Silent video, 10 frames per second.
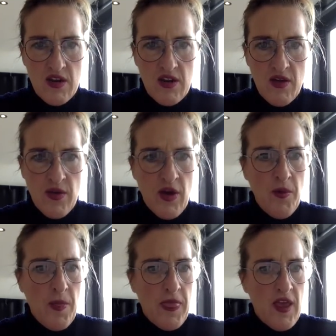There we
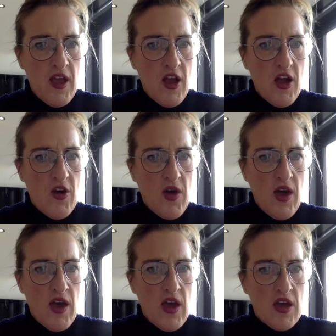go.
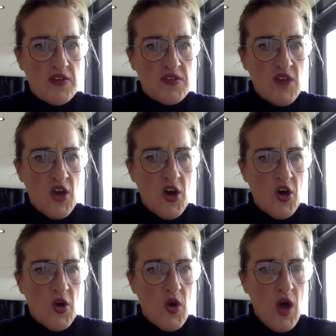Okay,
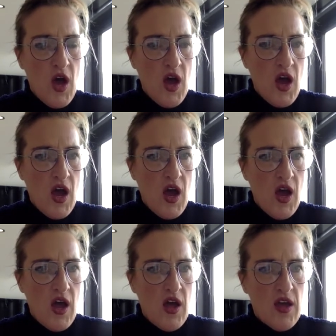so
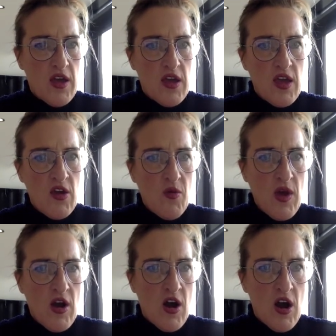here we
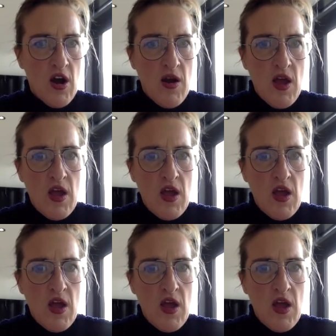are.